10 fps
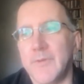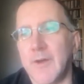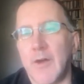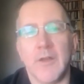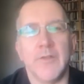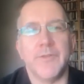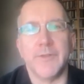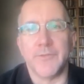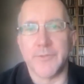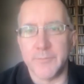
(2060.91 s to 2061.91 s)
all of
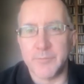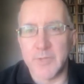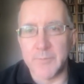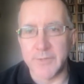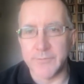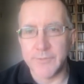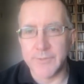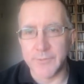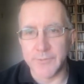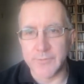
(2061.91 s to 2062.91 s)
these sort of prominent
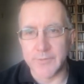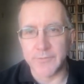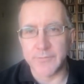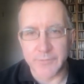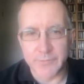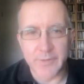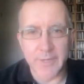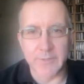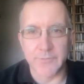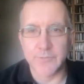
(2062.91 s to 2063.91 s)
figures this
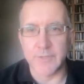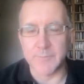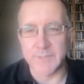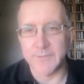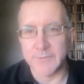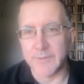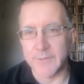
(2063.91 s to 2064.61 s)
kind of treatment.